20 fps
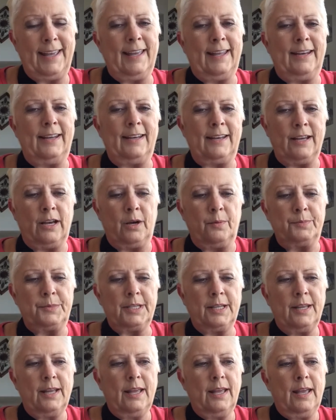and it
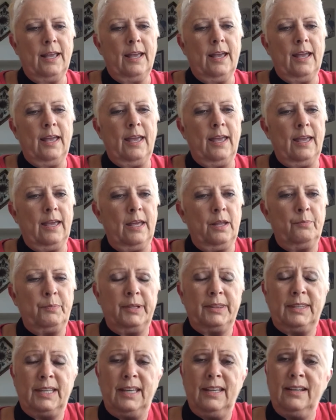helped. And
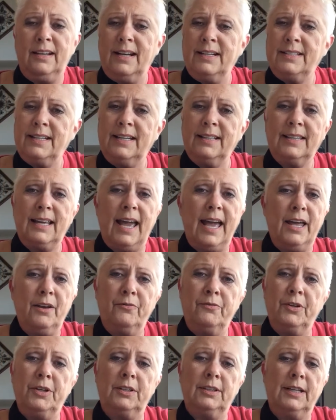But then I take the
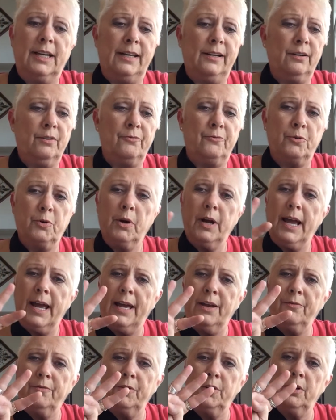Advil later, four
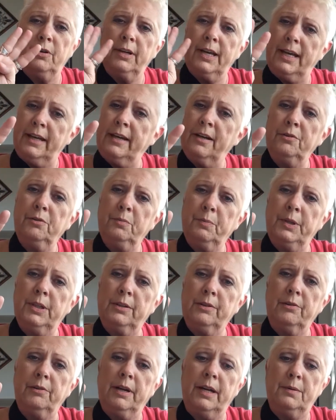Advil, 800
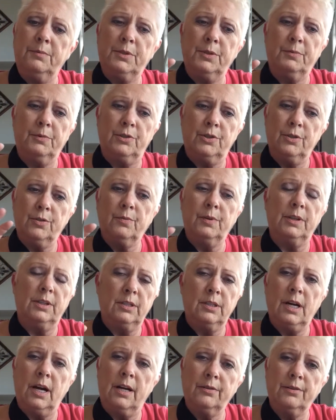milligrams, which is what
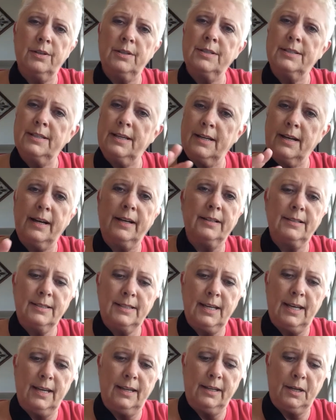the doctor said I could
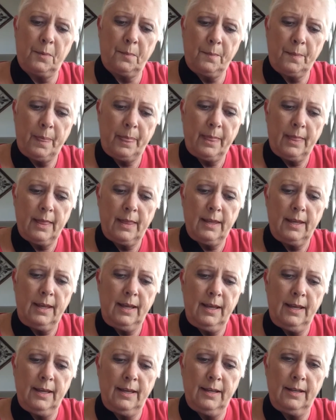take.
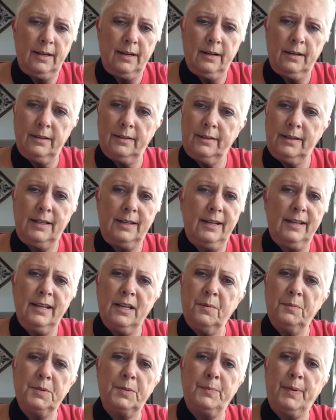And, uh, and it
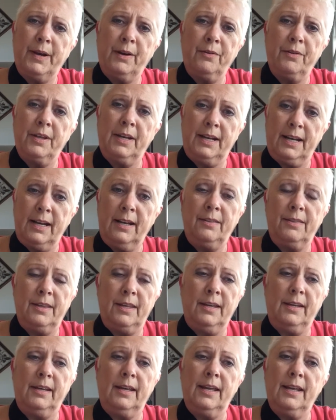helps better than
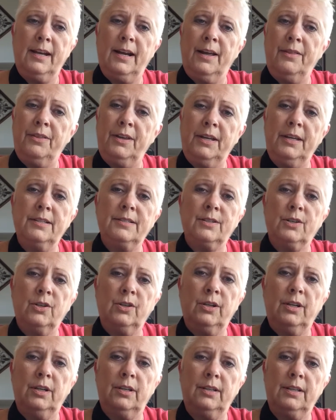anything. And I think it's
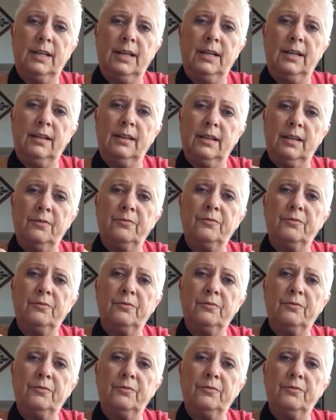good at getting the